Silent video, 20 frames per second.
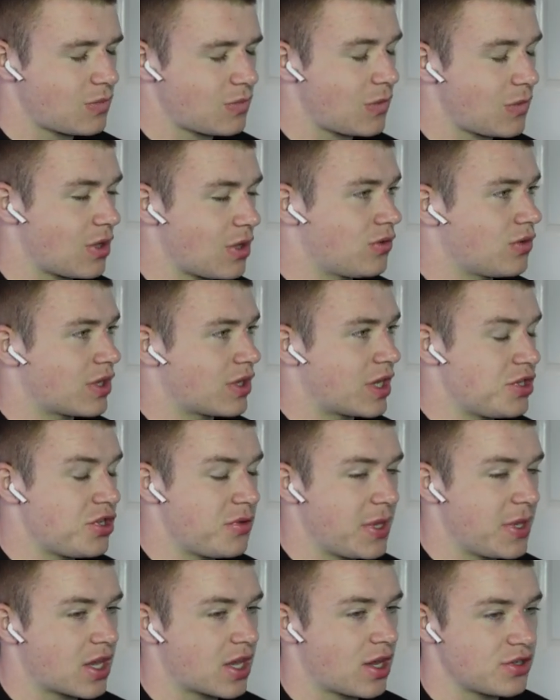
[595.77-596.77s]
So can you
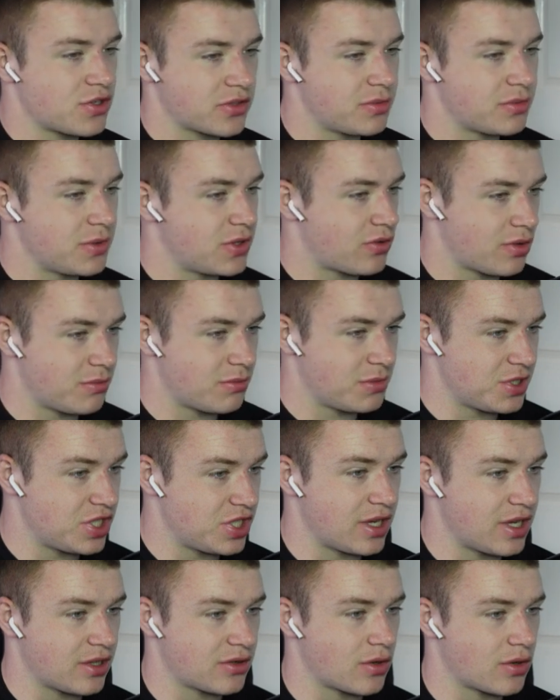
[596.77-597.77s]
make an adjustment to a
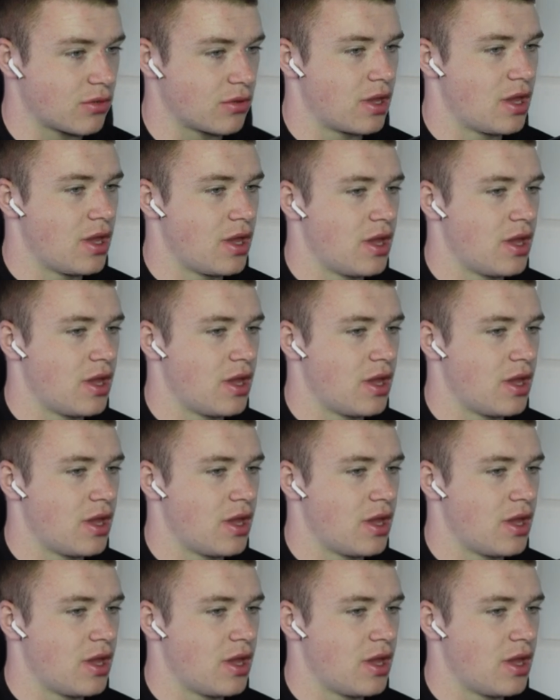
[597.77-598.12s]
machine at all?